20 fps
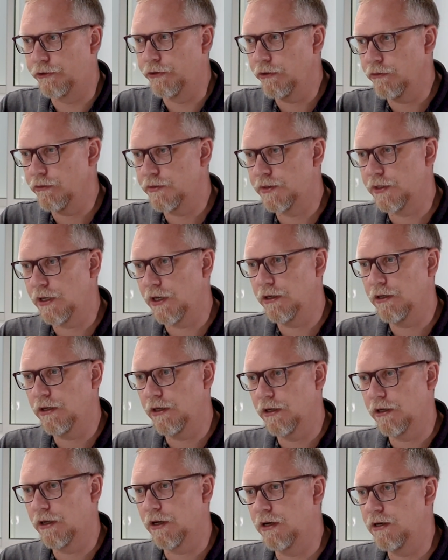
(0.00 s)
Do you see
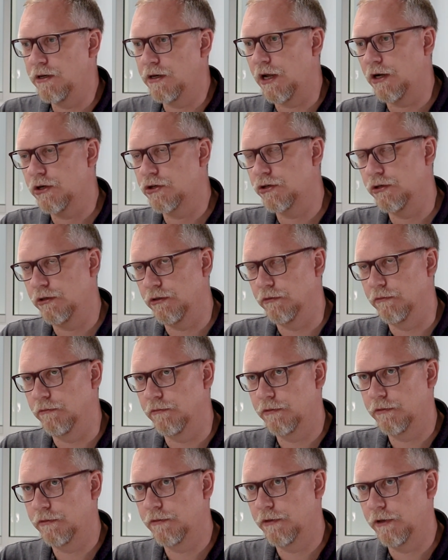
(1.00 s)
any
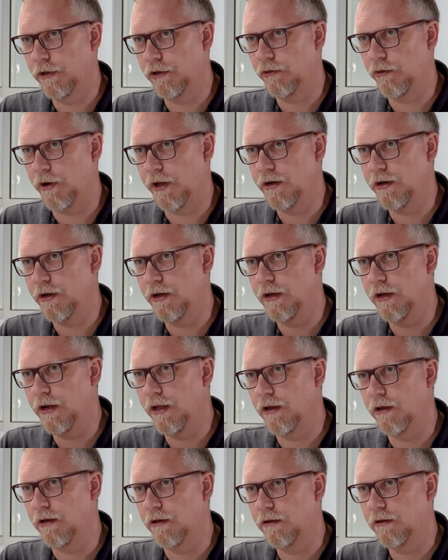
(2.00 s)
connection, any
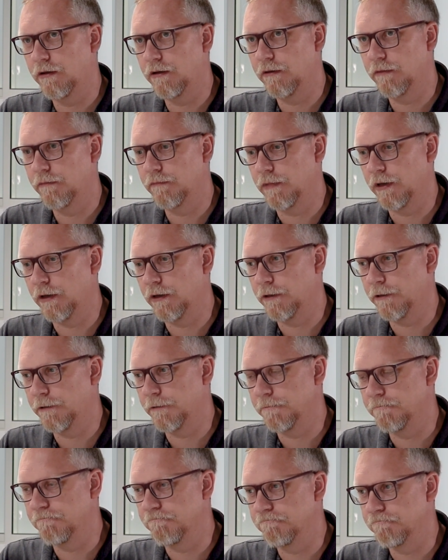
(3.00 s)
link,
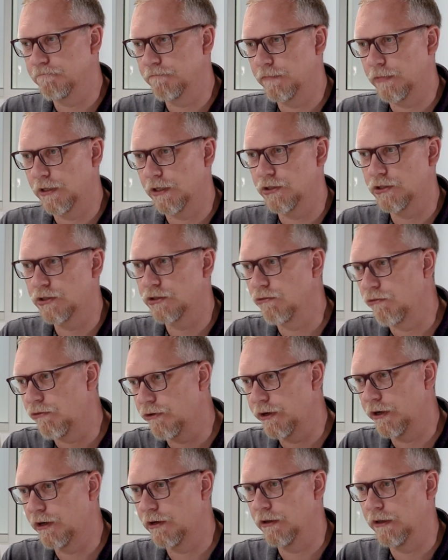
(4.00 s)

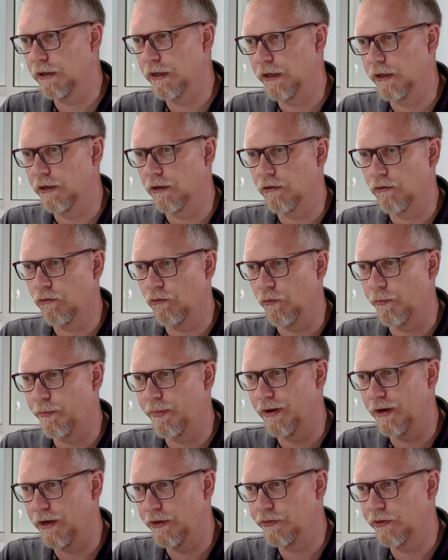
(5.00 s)
historical link or
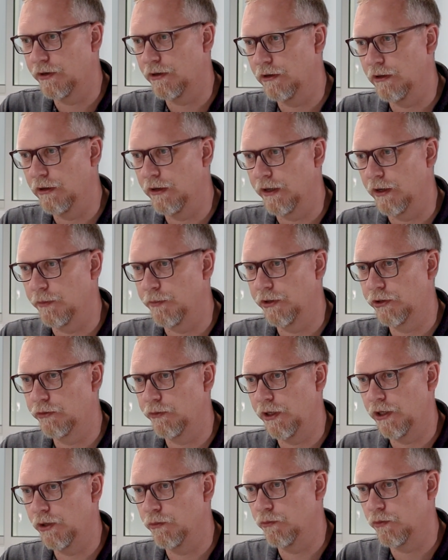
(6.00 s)
political link
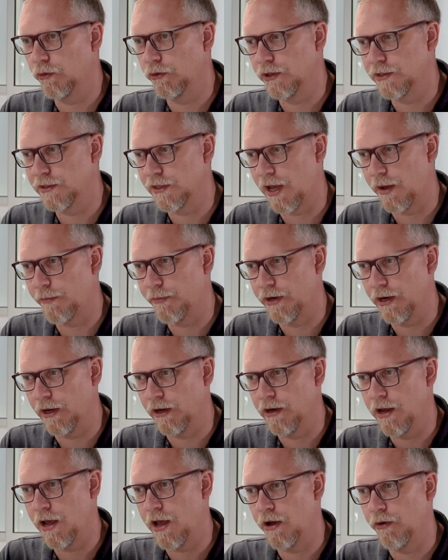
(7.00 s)
between what is
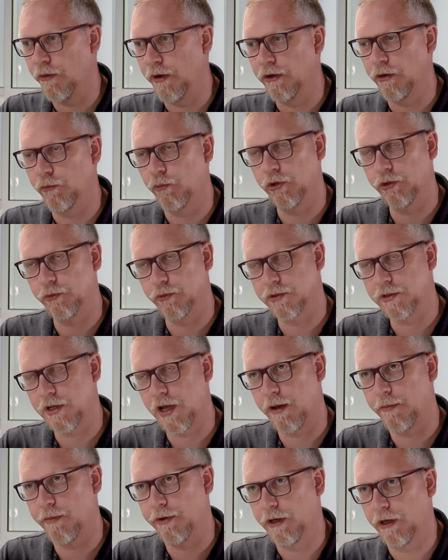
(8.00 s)
happening now and what was
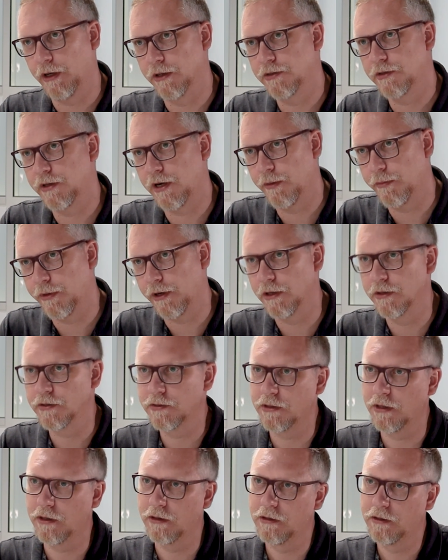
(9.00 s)
happening in
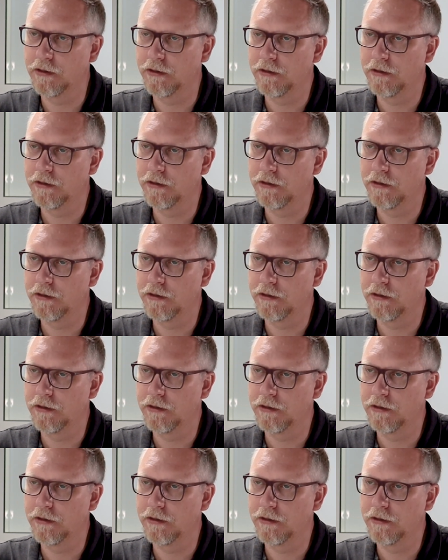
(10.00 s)
Srebrenica?